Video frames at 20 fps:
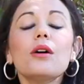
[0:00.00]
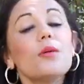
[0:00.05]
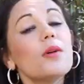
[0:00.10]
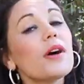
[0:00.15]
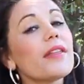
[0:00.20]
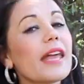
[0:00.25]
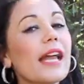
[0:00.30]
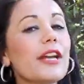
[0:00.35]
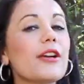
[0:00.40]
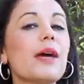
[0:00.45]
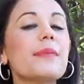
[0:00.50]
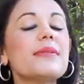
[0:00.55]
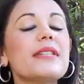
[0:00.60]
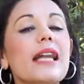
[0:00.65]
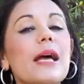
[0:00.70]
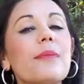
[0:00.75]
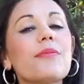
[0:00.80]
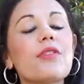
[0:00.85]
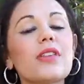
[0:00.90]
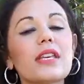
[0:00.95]
Well, that wraps it
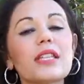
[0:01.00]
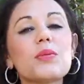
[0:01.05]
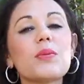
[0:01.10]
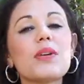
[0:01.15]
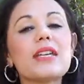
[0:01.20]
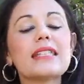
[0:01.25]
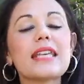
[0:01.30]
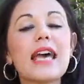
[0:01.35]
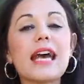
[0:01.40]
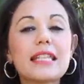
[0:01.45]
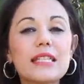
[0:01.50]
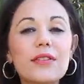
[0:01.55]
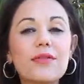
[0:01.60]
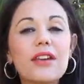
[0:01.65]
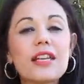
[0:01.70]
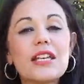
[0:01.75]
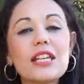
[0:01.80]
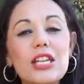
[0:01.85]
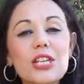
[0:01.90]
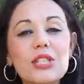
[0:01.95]
up for this week's
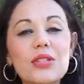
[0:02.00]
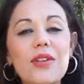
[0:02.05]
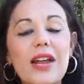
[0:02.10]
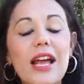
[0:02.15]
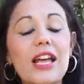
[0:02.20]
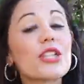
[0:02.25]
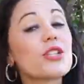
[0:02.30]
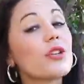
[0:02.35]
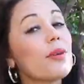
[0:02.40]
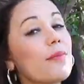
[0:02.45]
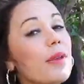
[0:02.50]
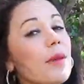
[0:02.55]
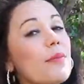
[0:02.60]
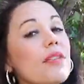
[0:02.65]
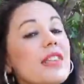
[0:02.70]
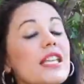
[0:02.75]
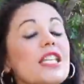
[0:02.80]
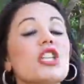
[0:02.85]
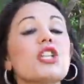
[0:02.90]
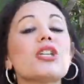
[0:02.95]
ASFN News Flash. Remember
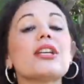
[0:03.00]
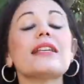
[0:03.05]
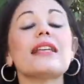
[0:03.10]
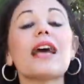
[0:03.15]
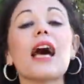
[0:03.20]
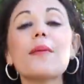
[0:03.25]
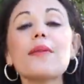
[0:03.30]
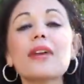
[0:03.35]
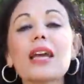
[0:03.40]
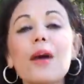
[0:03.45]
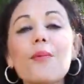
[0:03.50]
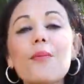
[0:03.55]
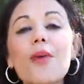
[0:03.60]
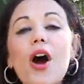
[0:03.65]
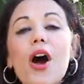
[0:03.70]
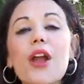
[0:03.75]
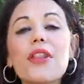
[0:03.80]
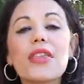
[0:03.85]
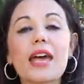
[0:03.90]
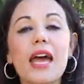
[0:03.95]
that you can now become
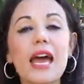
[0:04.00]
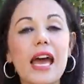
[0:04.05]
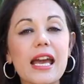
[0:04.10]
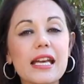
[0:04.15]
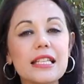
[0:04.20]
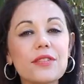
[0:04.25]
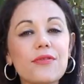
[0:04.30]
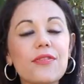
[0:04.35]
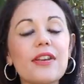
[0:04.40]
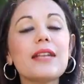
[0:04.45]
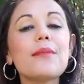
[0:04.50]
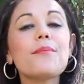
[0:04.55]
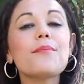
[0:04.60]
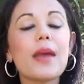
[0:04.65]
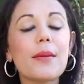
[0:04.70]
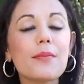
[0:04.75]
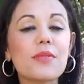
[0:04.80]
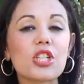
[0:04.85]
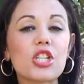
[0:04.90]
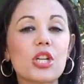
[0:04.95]
part of the ASFN
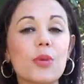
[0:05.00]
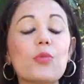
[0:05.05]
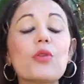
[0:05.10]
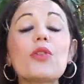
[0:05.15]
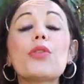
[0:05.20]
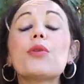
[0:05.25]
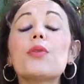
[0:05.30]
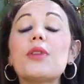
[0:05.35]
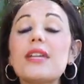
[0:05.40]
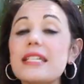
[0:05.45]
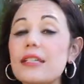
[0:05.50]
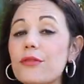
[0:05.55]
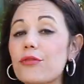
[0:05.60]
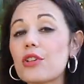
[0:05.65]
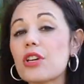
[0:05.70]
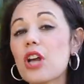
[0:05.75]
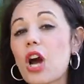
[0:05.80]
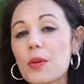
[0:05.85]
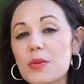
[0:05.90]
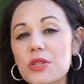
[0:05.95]
membership with 3
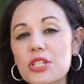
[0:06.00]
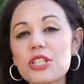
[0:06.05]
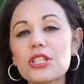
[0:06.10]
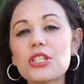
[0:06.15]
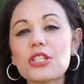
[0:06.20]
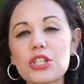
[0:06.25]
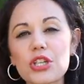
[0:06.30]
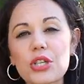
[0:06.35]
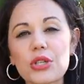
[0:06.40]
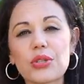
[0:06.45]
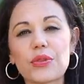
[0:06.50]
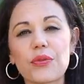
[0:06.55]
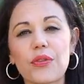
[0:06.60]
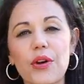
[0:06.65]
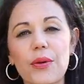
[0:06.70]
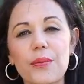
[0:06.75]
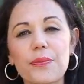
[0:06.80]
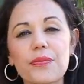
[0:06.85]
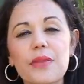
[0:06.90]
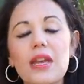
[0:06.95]
different options to choose
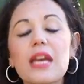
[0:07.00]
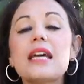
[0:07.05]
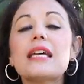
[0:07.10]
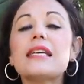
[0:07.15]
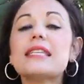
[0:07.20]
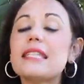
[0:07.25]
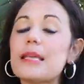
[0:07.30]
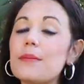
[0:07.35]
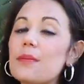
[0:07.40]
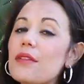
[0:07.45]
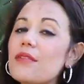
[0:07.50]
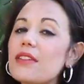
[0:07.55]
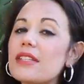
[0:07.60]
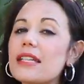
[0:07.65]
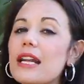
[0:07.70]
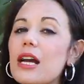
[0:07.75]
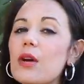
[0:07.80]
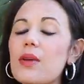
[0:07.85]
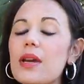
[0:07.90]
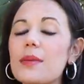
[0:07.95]
from. Simply
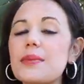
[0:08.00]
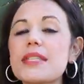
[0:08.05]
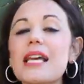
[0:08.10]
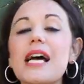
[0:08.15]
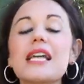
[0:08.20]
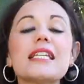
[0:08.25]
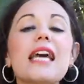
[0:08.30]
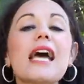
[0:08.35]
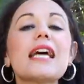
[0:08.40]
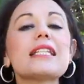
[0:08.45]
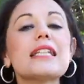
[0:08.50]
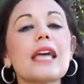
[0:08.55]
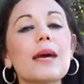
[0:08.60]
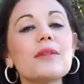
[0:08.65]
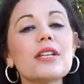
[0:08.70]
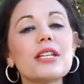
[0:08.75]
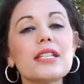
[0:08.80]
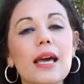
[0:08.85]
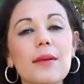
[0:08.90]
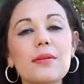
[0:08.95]
visit our website at
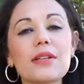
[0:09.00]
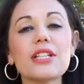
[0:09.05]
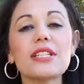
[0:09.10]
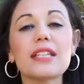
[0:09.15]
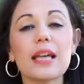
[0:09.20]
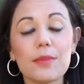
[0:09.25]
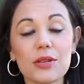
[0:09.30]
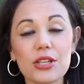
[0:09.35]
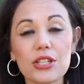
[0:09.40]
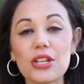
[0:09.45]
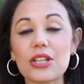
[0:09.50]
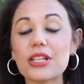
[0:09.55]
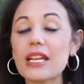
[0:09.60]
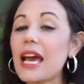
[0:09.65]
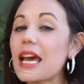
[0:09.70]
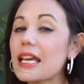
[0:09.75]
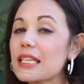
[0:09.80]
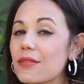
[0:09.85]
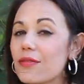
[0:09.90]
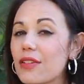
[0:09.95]

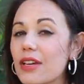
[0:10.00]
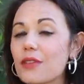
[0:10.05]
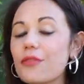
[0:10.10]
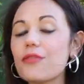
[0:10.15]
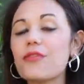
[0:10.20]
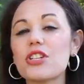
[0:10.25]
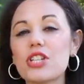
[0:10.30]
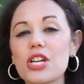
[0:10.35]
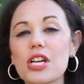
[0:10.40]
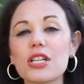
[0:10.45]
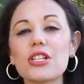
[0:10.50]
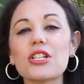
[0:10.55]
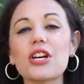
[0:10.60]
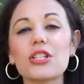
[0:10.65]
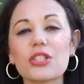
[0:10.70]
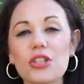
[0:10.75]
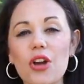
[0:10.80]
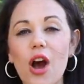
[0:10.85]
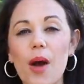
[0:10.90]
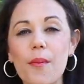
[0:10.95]

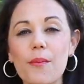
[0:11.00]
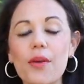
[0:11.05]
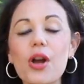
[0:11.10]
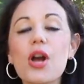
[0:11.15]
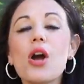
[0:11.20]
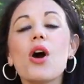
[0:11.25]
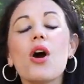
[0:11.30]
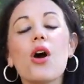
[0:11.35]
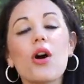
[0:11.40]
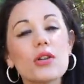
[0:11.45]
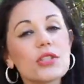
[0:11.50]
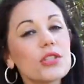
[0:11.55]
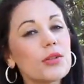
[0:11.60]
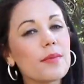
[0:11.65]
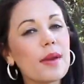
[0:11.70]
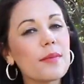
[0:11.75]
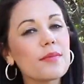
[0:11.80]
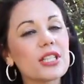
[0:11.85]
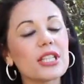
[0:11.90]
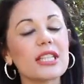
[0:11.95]
www.asfnfishing.com. Also
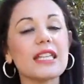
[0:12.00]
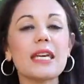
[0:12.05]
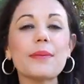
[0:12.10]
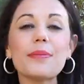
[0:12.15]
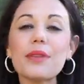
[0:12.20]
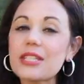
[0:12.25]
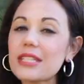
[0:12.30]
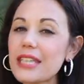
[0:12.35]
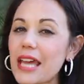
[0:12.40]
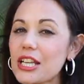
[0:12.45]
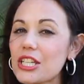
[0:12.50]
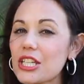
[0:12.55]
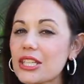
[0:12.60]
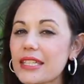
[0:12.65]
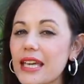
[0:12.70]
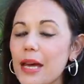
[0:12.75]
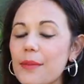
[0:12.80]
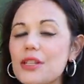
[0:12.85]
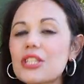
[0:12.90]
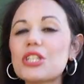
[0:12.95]
remember to keep those catches
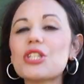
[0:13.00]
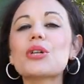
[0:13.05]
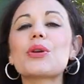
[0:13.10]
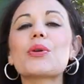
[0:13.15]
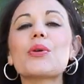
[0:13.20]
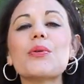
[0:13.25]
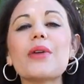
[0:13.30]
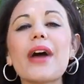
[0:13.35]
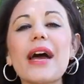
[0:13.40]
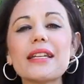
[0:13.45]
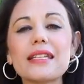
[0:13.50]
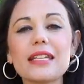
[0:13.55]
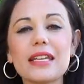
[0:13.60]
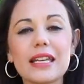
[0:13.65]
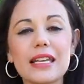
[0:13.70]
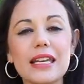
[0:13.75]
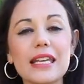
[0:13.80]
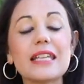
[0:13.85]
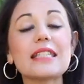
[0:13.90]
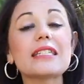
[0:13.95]
coming to Grande
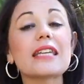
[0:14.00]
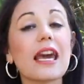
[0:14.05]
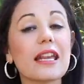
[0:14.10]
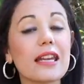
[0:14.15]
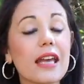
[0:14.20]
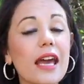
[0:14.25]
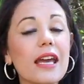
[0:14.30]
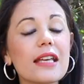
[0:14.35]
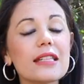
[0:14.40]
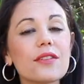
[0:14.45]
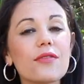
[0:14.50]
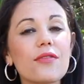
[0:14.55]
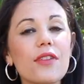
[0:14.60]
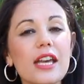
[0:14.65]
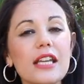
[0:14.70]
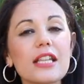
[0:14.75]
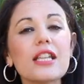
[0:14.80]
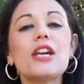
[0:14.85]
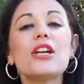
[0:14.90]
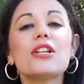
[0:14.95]
Elite at
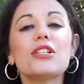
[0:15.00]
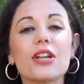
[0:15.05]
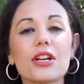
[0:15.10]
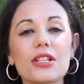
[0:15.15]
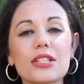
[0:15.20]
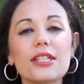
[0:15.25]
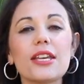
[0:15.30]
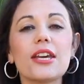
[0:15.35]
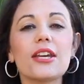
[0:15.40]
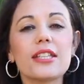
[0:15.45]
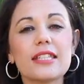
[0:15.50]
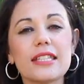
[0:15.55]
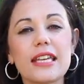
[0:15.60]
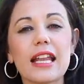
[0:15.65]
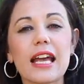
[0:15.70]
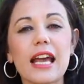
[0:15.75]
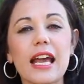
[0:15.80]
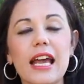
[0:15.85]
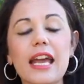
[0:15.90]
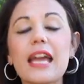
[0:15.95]

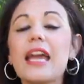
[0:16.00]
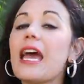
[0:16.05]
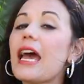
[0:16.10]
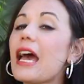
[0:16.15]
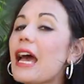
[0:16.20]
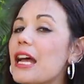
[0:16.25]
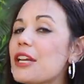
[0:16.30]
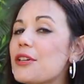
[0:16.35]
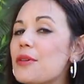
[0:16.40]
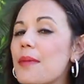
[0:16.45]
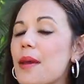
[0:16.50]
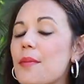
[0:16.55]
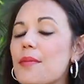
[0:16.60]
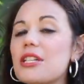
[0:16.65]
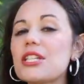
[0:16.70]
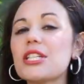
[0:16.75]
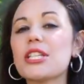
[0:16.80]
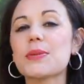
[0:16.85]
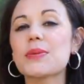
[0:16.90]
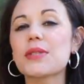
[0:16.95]
asfn.co.za. And remember
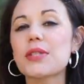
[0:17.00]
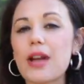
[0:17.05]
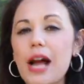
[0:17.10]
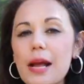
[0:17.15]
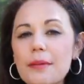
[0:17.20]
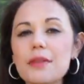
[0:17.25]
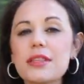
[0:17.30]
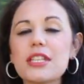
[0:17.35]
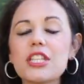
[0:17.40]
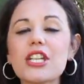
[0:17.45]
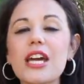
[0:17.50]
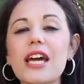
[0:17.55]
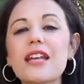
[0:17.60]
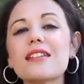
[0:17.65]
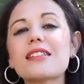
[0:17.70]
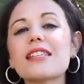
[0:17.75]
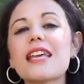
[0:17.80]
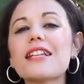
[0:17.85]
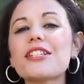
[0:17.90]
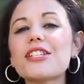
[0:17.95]
to subscribe to the
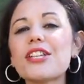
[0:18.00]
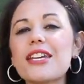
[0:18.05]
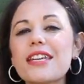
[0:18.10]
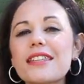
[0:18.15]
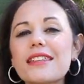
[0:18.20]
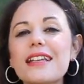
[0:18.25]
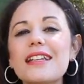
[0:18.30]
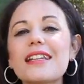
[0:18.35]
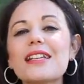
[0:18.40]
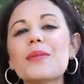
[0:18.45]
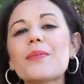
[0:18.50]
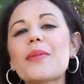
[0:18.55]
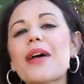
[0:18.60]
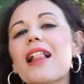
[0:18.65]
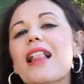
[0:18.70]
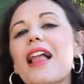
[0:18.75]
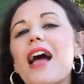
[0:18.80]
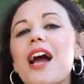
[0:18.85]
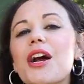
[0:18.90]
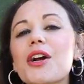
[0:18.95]
channels and to hit that little
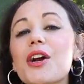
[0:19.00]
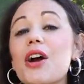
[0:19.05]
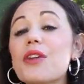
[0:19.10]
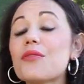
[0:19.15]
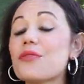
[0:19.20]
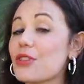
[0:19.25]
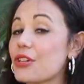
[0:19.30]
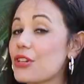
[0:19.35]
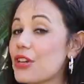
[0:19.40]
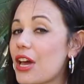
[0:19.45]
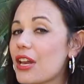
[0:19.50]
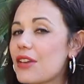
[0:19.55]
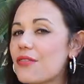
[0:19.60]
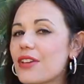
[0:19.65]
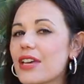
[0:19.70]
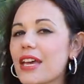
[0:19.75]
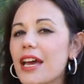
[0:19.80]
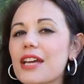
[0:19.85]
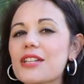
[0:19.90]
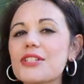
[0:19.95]
bell icon for
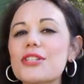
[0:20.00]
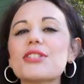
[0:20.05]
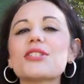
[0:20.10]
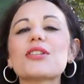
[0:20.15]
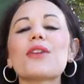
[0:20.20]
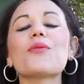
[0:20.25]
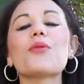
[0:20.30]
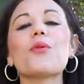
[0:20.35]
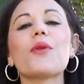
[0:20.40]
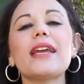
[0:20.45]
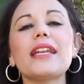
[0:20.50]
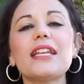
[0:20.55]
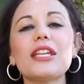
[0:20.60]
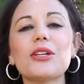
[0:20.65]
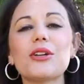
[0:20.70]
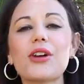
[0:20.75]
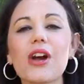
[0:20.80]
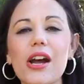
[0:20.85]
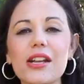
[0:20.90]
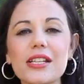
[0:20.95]
notifications of when
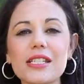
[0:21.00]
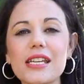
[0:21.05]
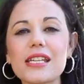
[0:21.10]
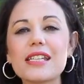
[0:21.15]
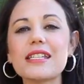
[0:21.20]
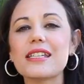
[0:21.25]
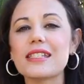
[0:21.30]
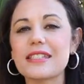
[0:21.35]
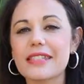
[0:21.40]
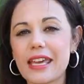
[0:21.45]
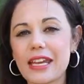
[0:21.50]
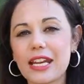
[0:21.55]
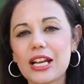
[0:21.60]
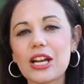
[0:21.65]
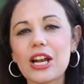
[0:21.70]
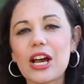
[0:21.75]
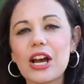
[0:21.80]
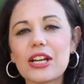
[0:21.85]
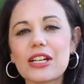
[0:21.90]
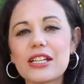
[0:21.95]
new content is getting
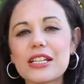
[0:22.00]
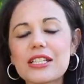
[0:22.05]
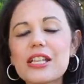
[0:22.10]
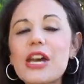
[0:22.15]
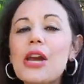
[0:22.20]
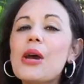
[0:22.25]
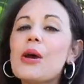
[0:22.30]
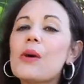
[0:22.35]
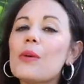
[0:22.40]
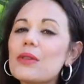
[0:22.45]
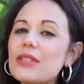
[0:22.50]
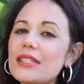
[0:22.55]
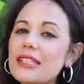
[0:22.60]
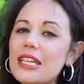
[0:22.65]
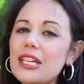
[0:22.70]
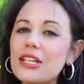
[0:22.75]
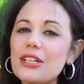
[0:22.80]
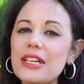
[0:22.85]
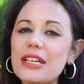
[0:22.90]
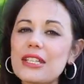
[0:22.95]
loaded. We'll
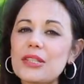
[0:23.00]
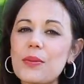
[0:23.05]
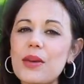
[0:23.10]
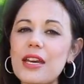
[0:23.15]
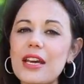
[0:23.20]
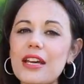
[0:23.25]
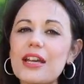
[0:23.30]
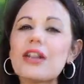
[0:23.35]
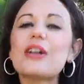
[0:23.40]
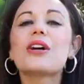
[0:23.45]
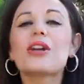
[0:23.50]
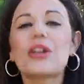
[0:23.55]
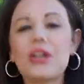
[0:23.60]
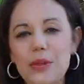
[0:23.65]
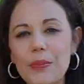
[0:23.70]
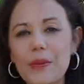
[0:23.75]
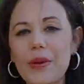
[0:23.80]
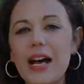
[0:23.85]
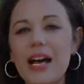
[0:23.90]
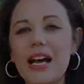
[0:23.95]
see you next week.
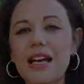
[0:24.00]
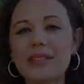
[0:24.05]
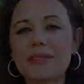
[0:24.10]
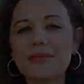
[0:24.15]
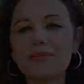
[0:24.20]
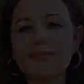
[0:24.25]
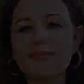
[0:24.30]
Goodbye.